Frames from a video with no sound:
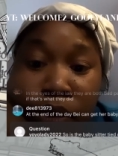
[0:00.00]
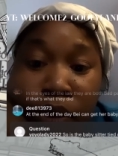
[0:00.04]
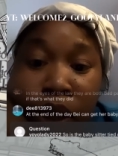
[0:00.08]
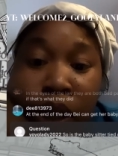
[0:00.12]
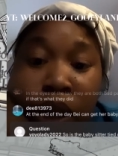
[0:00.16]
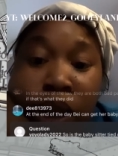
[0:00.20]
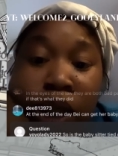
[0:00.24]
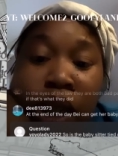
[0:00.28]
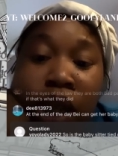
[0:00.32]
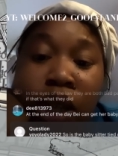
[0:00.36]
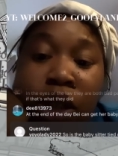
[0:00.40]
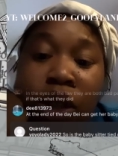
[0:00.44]

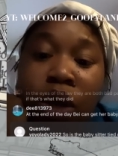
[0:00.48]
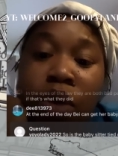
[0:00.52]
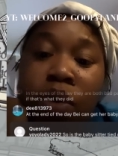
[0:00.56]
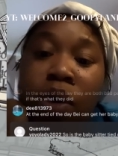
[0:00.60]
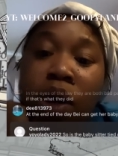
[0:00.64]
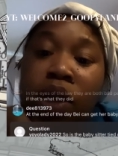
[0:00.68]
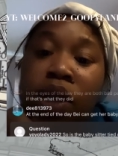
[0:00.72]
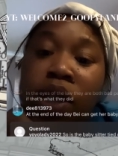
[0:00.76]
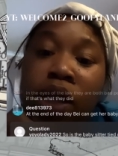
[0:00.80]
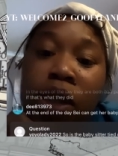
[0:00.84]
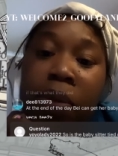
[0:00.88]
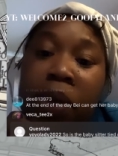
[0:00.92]
D, you
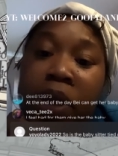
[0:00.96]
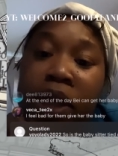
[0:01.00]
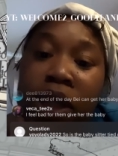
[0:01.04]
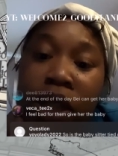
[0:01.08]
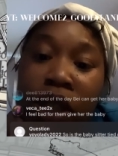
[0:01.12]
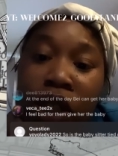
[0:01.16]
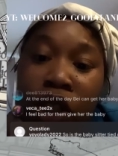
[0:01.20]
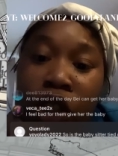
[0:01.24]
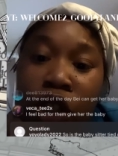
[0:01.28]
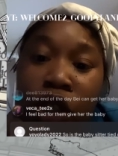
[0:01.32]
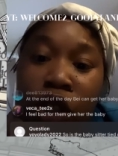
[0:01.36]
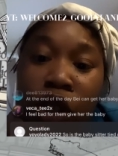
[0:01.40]
want some
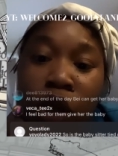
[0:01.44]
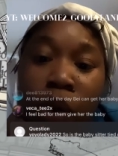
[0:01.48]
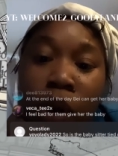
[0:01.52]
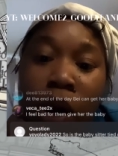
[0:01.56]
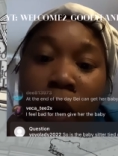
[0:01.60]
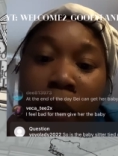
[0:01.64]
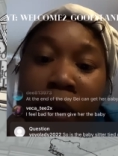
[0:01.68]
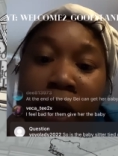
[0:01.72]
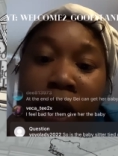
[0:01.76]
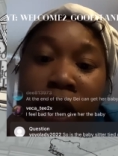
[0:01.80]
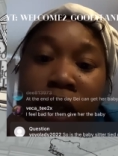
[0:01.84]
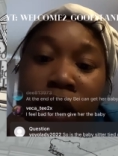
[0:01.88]
attention? You
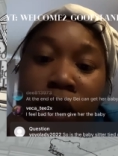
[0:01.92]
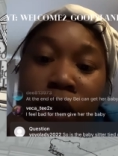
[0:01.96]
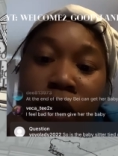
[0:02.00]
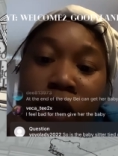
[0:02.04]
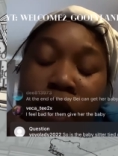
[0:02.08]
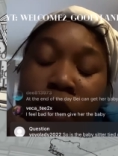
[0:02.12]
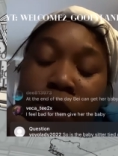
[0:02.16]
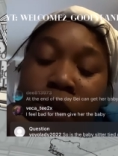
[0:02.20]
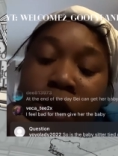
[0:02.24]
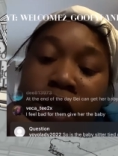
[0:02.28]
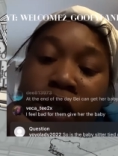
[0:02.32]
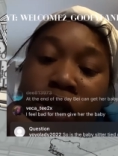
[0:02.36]
want me to give
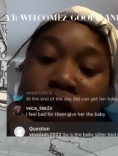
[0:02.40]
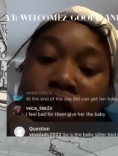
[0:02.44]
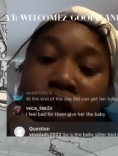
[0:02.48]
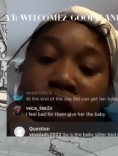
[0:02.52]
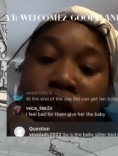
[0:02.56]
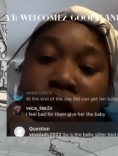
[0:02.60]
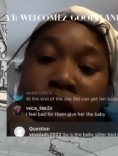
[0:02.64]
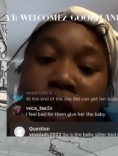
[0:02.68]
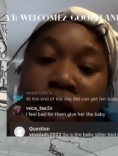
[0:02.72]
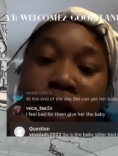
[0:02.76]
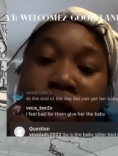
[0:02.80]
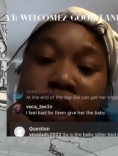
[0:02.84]
you some
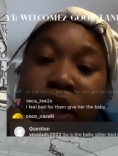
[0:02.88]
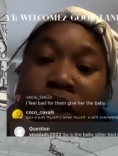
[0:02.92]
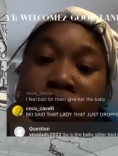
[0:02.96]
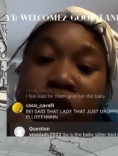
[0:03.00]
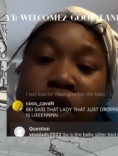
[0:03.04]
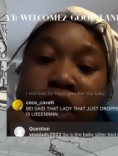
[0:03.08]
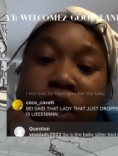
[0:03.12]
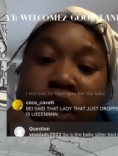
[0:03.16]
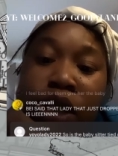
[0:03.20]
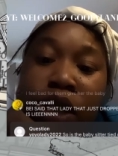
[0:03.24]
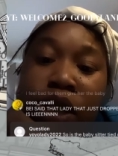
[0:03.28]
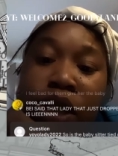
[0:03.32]
attention,
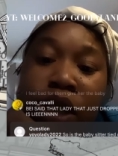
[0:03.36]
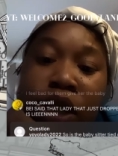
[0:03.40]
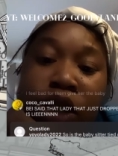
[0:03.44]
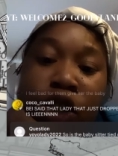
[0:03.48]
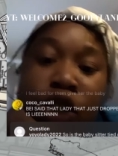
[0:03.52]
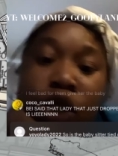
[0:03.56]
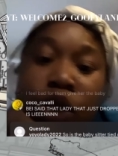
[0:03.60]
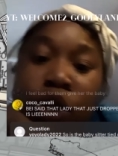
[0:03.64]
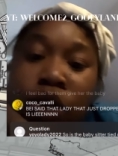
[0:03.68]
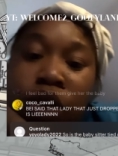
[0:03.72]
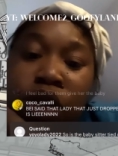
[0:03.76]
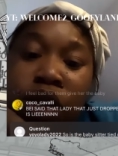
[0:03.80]
attention, D?
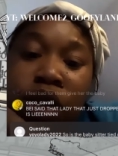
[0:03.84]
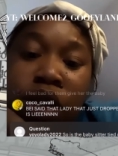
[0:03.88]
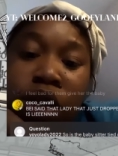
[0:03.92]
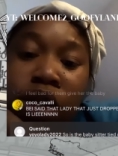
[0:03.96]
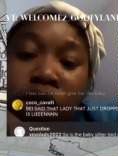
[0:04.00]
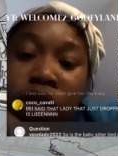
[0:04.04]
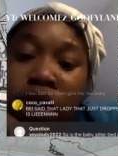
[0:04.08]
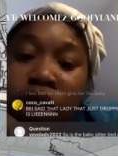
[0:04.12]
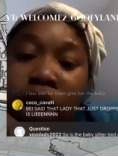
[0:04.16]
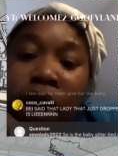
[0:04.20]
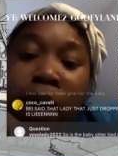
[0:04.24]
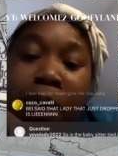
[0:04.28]
Because you
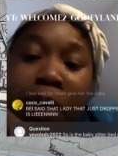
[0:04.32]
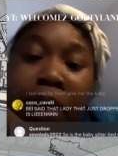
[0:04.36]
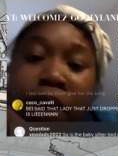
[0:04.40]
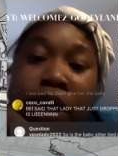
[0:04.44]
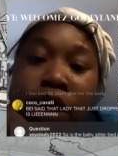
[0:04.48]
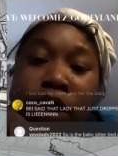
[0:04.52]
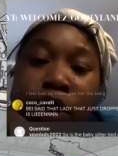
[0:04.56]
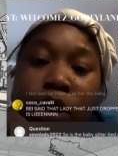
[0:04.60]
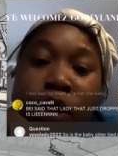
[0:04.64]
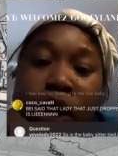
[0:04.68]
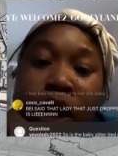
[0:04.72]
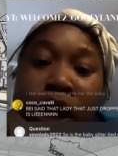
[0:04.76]
just, I'm
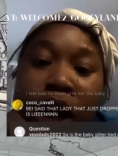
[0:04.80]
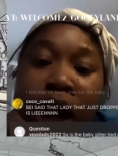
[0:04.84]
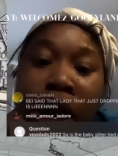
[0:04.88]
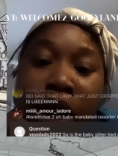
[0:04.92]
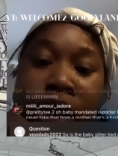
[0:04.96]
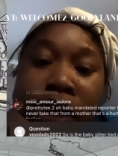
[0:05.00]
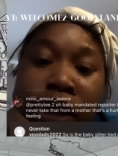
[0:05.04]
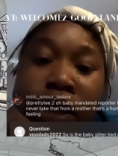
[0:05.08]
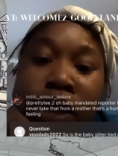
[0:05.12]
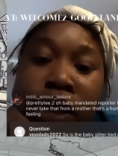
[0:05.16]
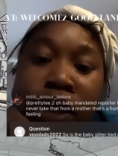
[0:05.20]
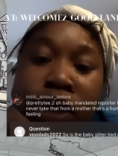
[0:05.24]
gonna give you a
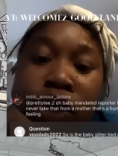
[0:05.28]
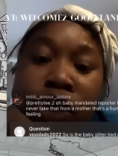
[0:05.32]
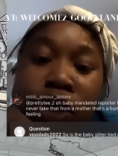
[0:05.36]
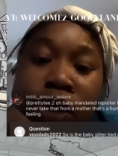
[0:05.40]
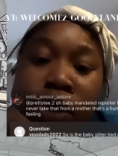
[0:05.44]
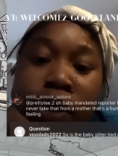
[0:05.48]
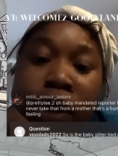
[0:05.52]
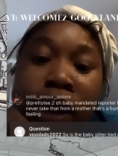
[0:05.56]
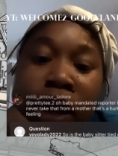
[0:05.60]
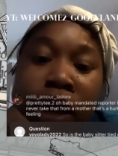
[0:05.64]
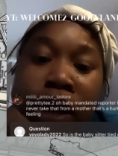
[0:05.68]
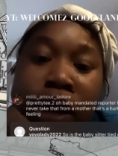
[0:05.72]
lot of
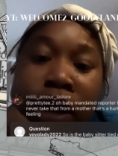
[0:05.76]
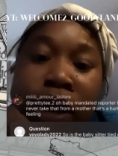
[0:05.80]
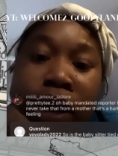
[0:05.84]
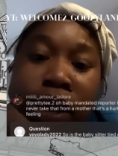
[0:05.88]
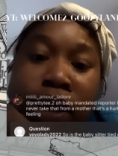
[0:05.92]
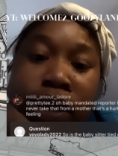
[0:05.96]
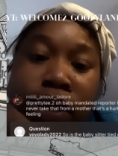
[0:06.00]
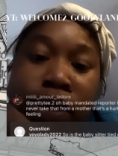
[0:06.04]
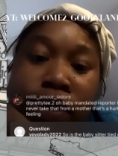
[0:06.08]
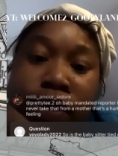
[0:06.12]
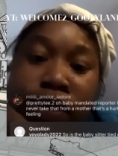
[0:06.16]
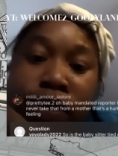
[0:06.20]
attention right
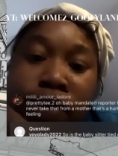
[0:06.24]
now.